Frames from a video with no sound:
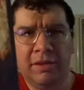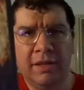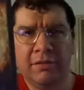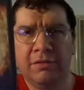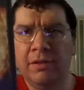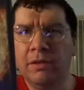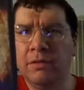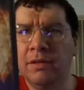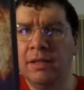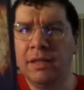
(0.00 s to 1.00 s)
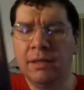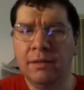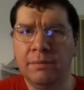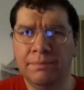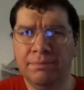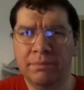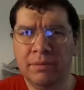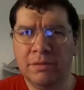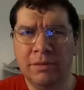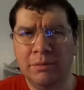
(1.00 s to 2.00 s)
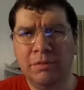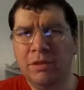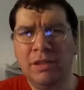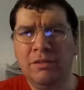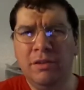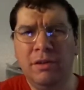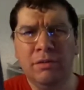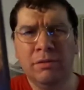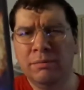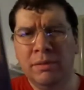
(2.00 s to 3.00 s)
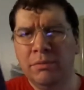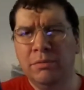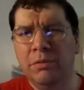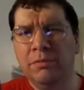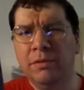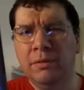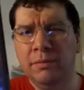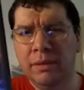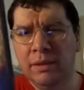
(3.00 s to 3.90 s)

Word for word: tax sale that they had, so it was only $1. It was worth it.